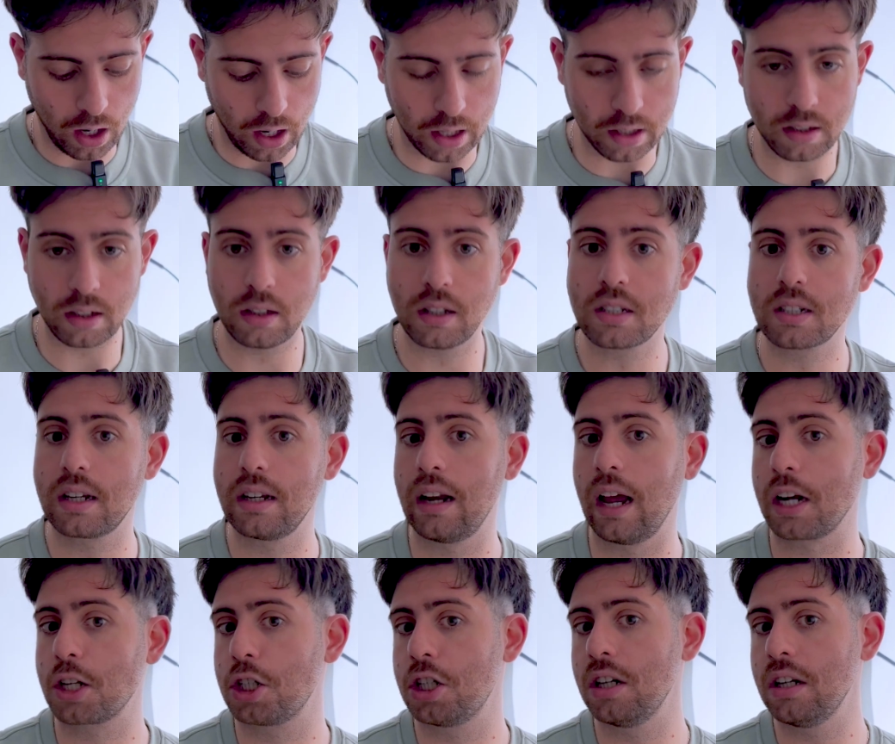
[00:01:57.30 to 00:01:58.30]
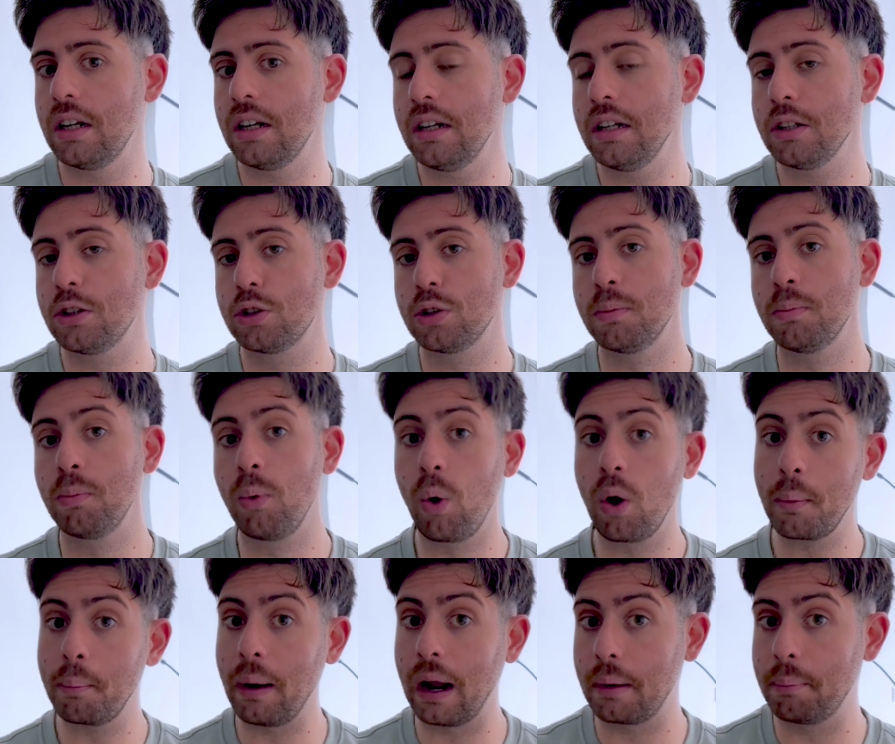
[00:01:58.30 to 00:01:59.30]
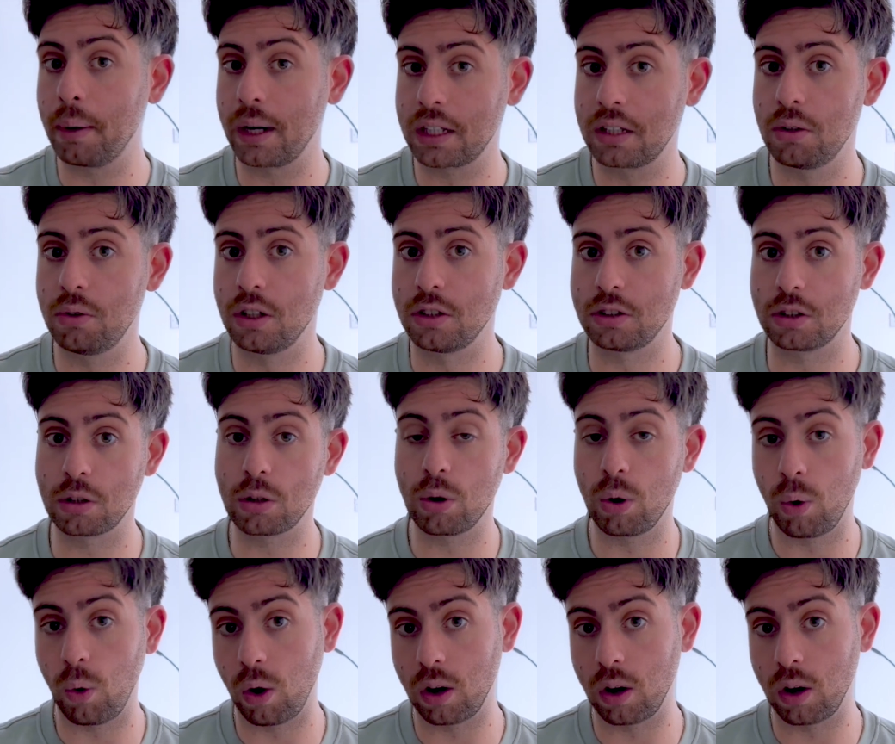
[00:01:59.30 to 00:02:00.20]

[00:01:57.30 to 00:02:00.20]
And this can actually lead to more bad bacteria to grow